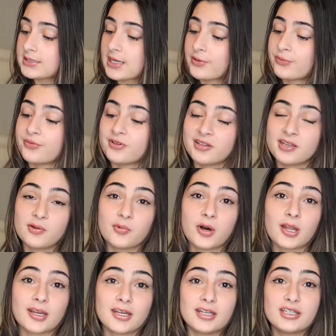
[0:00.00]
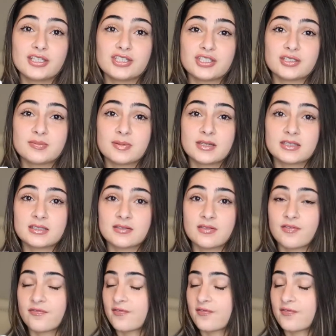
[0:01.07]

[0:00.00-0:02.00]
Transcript: I really wanted it just because of the